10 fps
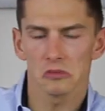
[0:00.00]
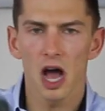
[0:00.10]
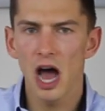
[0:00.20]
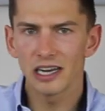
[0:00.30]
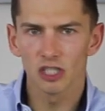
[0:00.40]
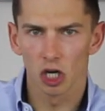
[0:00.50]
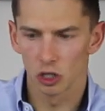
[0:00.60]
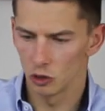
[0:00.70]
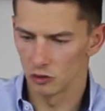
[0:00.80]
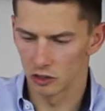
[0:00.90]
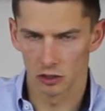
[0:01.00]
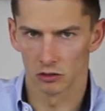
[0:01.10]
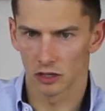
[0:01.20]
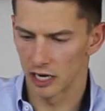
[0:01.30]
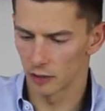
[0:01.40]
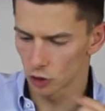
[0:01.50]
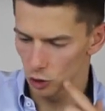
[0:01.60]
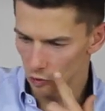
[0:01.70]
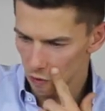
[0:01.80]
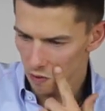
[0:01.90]
I enjoy using those kind of
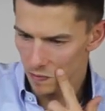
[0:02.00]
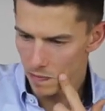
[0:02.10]
shoes.